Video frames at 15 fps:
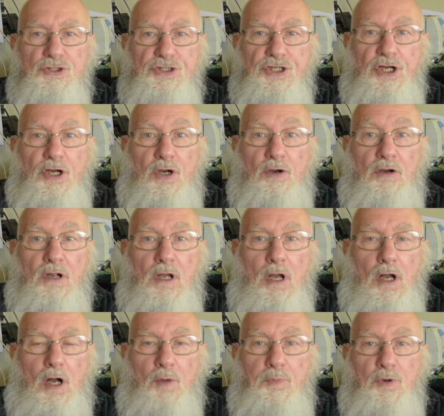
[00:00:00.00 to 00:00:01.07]
chair,
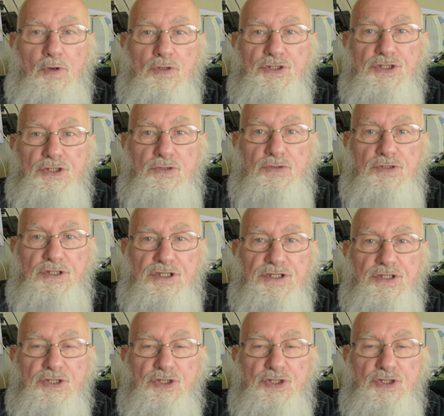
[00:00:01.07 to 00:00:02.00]
opposed to just a